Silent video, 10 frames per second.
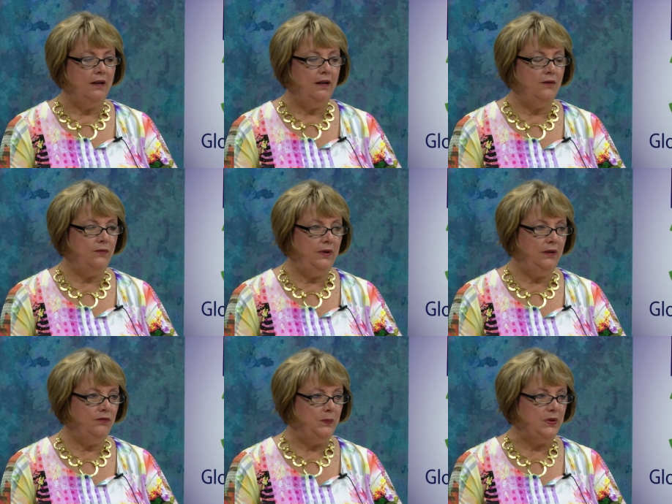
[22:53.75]
and
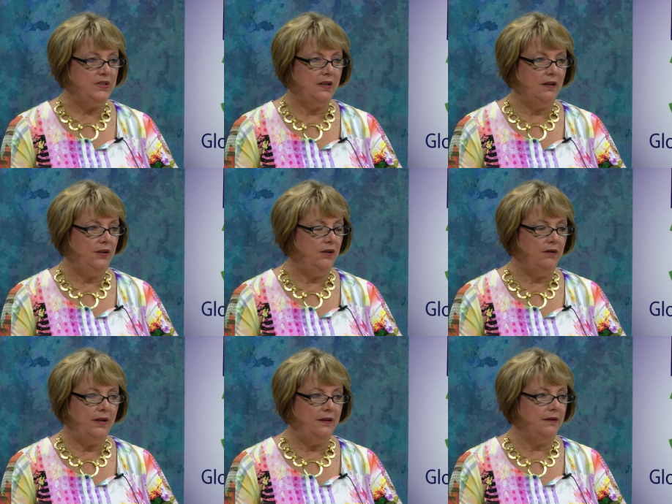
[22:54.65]
we've put to
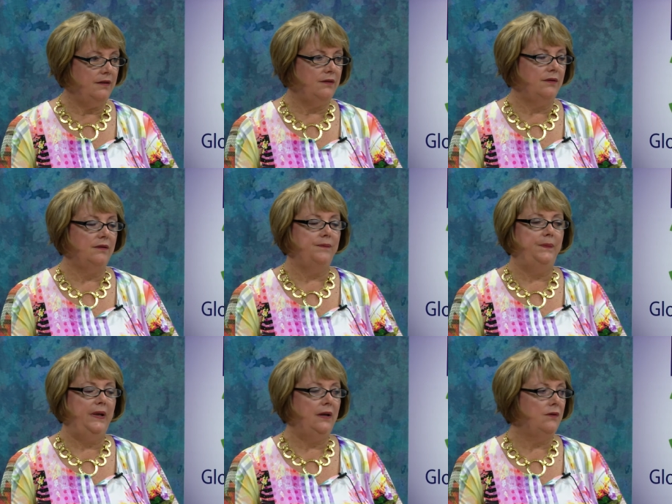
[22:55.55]
curated a
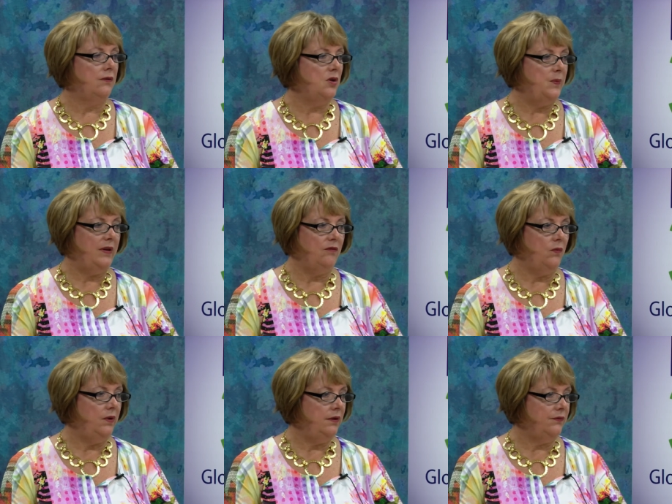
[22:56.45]
big group of
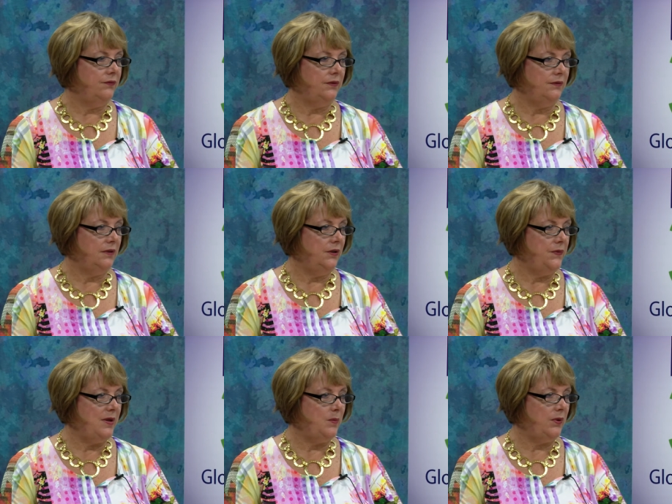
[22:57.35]
wonderful
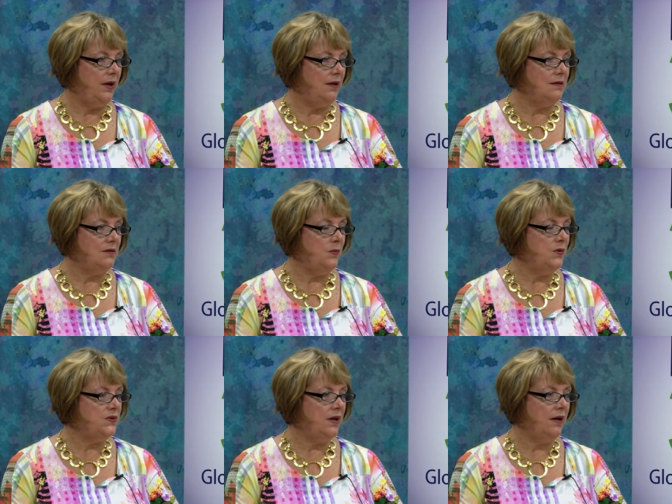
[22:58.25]
clothing brands,
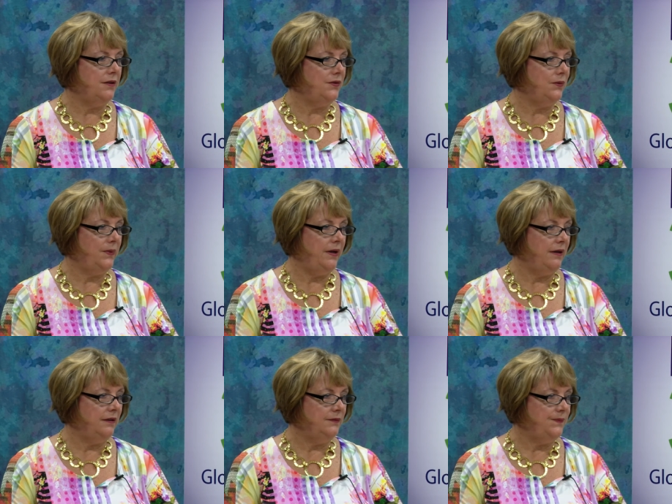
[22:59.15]
almost art to wear,